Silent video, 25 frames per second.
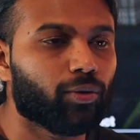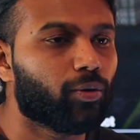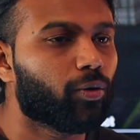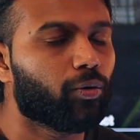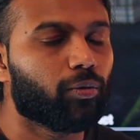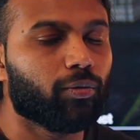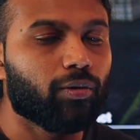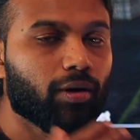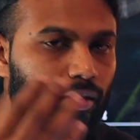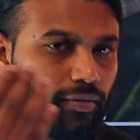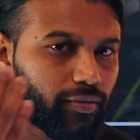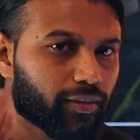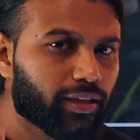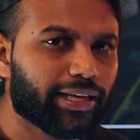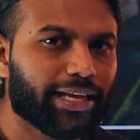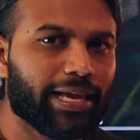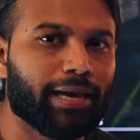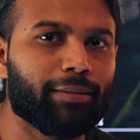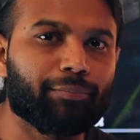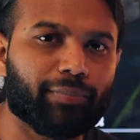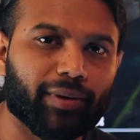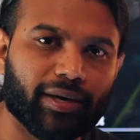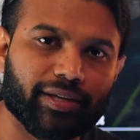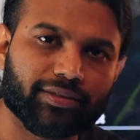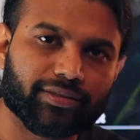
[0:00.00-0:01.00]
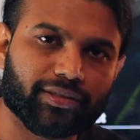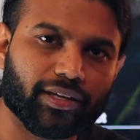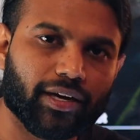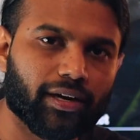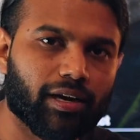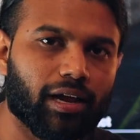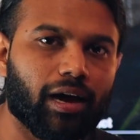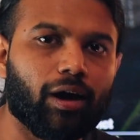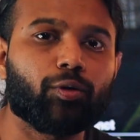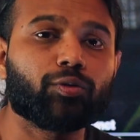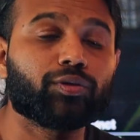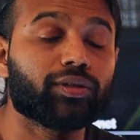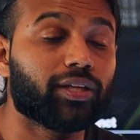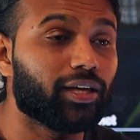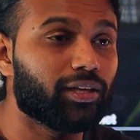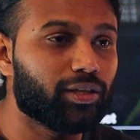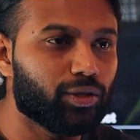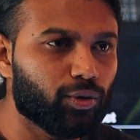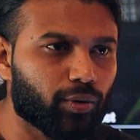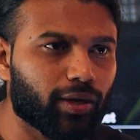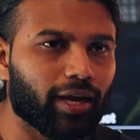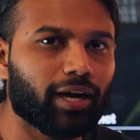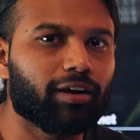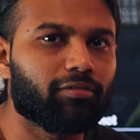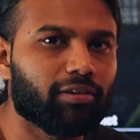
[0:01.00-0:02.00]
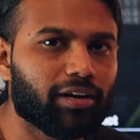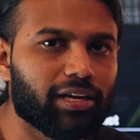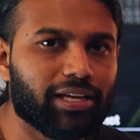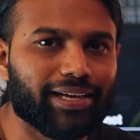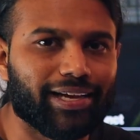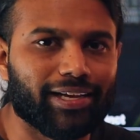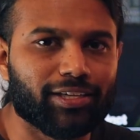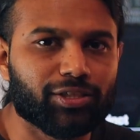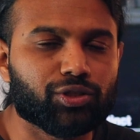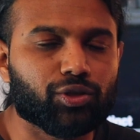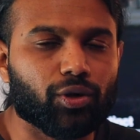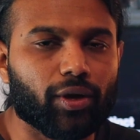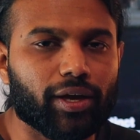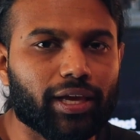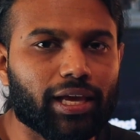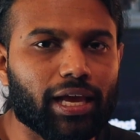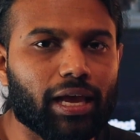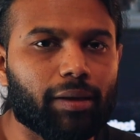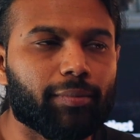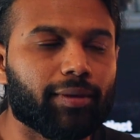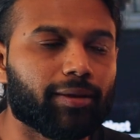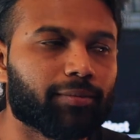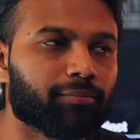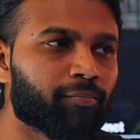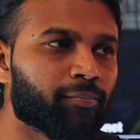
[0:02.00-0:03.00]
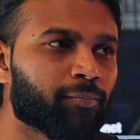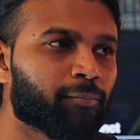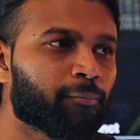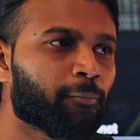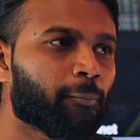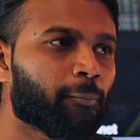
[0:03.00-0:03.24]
or the game prices are down. Then you can really enjoy gaming.